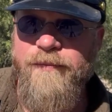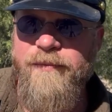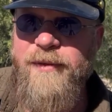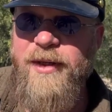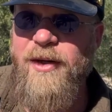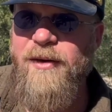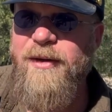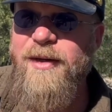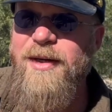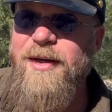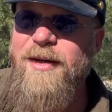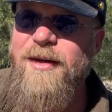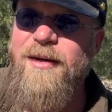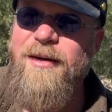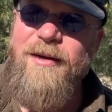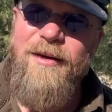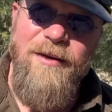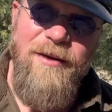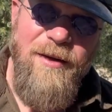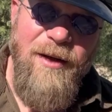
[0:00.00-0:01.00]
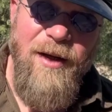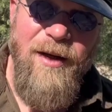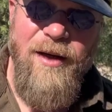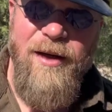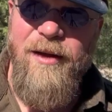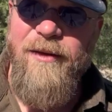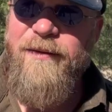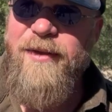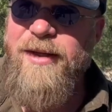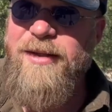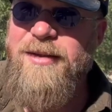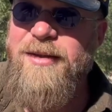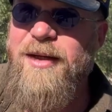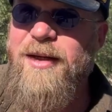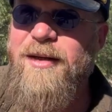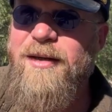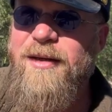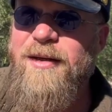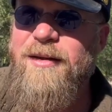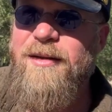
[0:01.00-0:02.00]
Now, uh, that
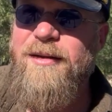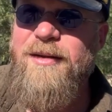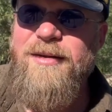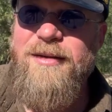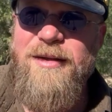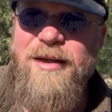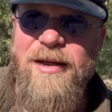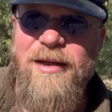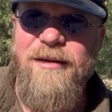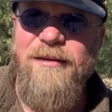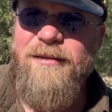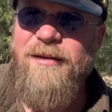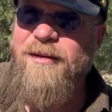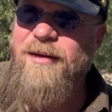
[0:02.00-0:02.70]
said, this thing,